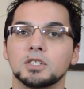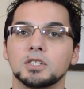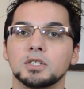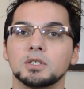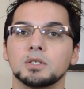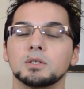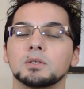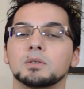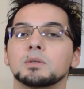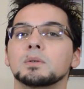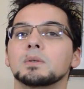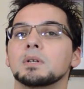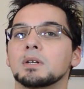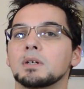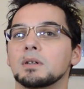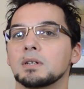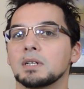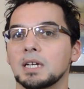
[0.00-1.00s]

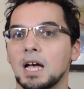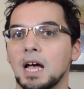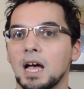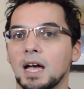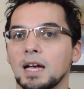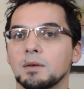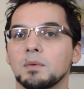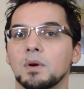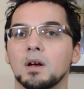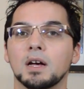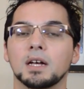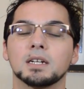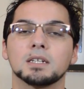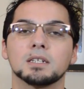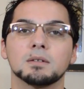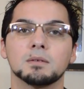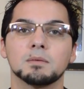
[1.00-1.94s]
to Chiron,